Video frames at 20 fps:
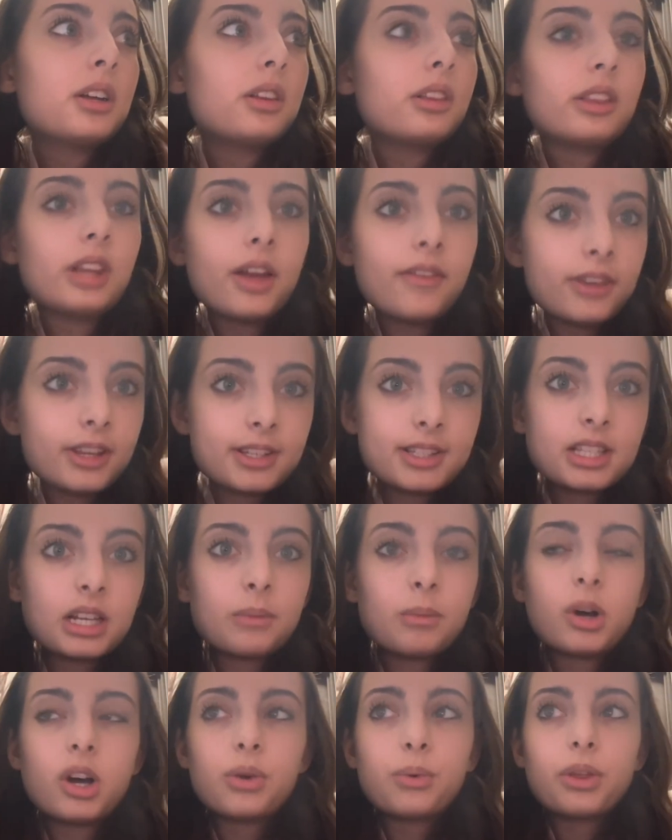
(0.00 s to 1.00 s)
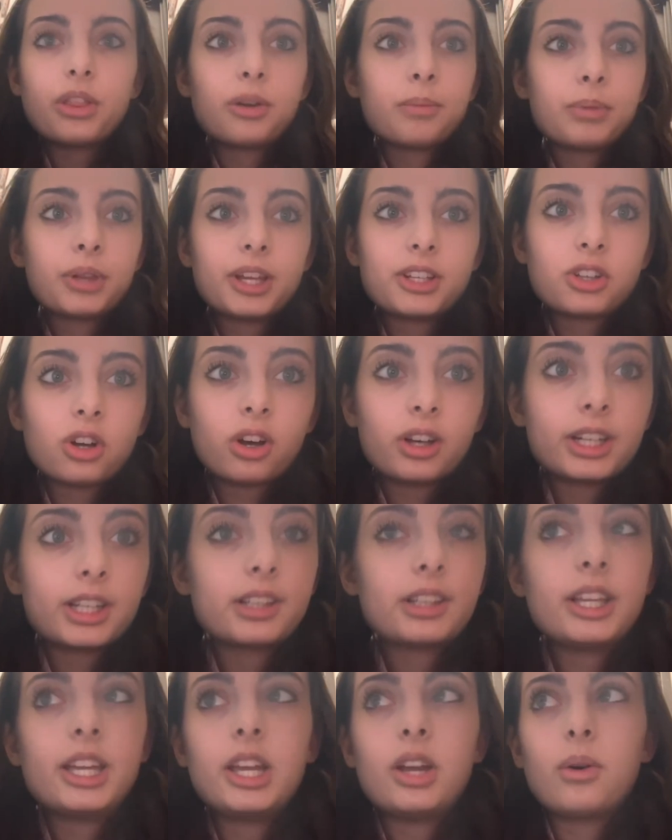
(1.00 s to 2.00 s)
loving someone, whether
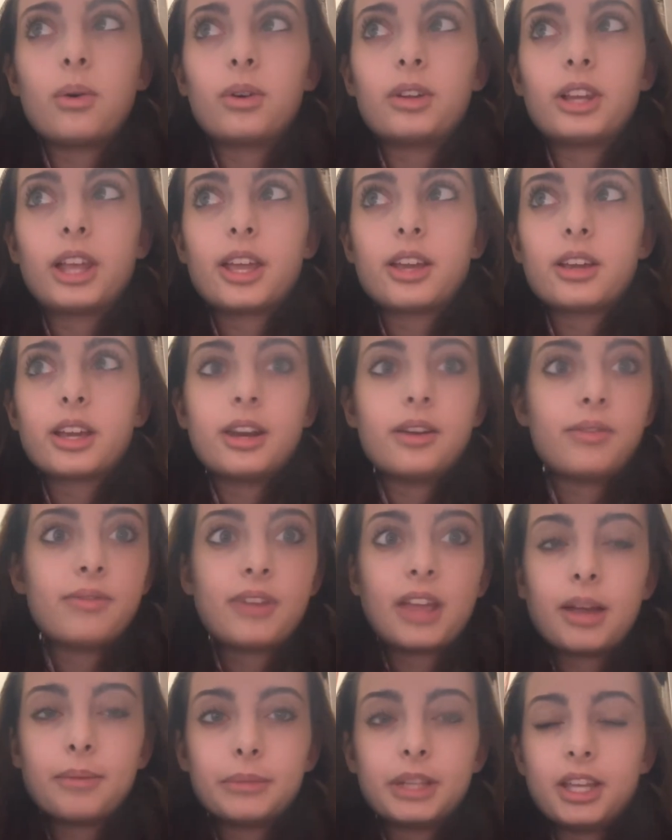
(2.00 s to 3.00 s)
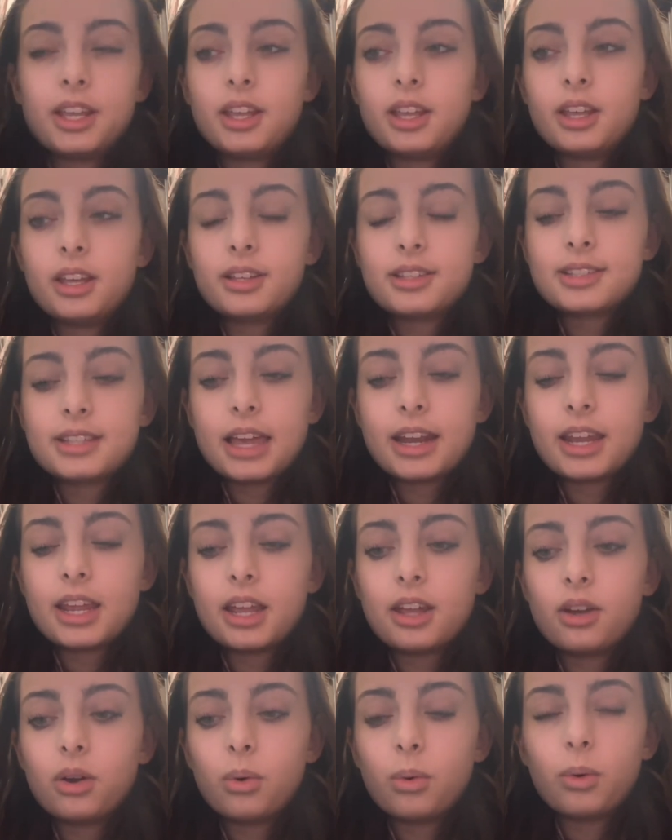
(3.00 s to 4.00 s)
platonically or like in a family
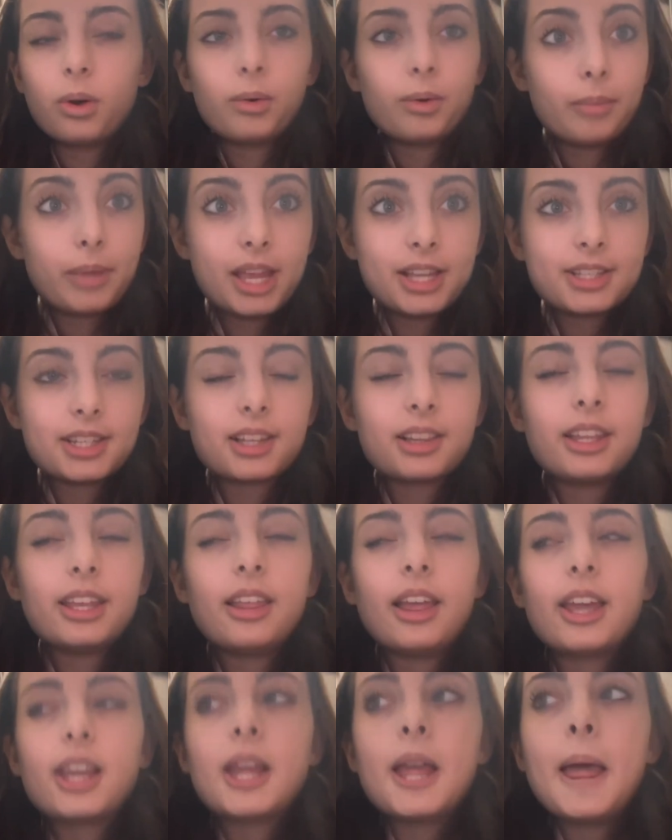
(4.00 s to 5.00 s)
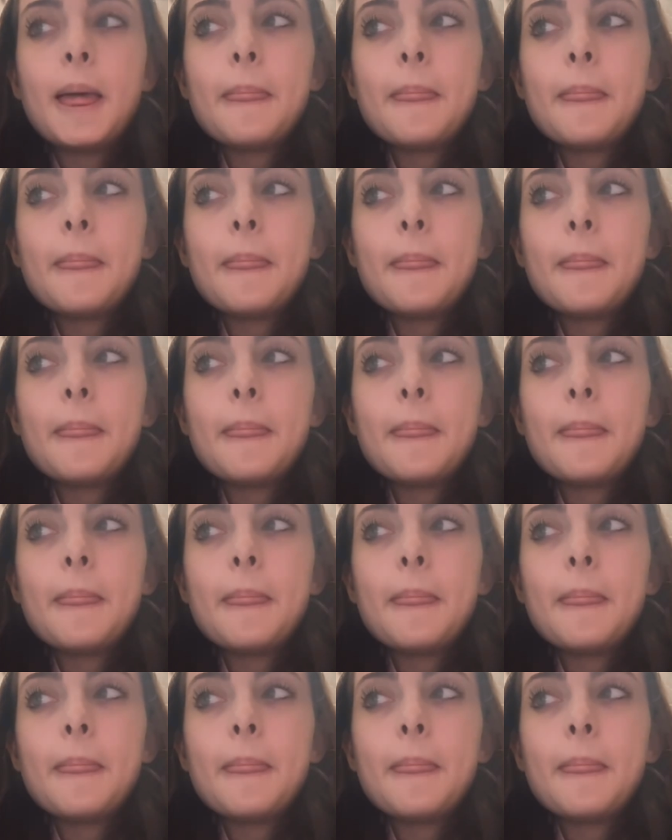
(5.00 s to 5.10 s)
setting or romantically, like